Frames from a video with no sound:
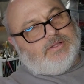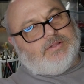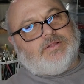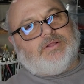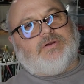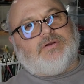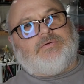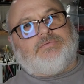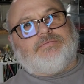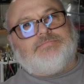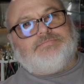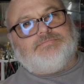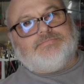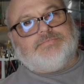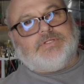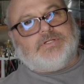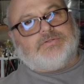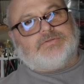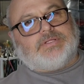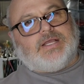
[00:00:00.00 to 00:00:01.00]
little
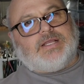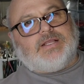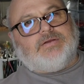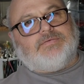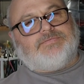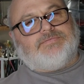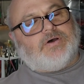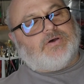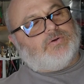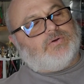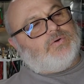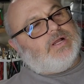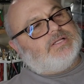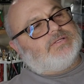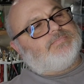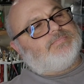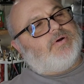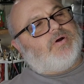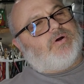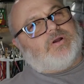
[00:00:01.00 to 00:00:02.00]
thing of photo
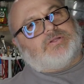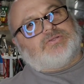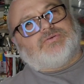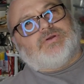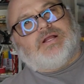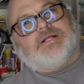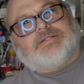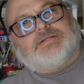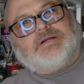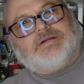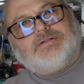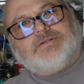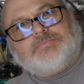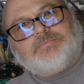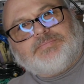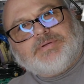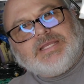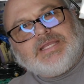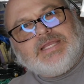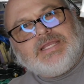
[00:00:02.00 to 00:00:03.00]
etch parts right there,
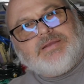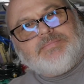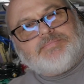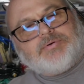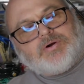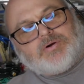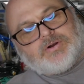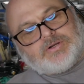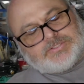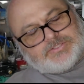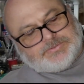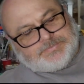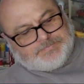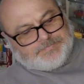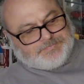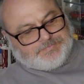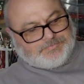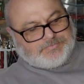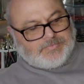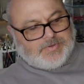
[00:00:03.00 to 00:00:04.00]
little PE parts.
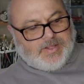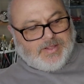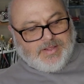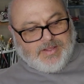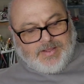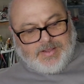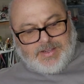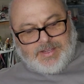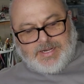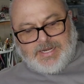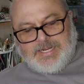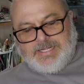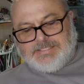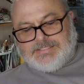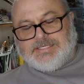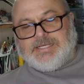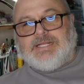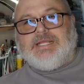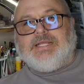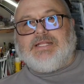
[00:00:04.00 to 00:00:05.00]
And he
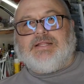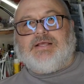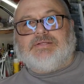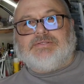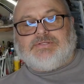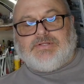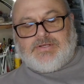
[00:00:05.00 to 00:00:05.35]
said he does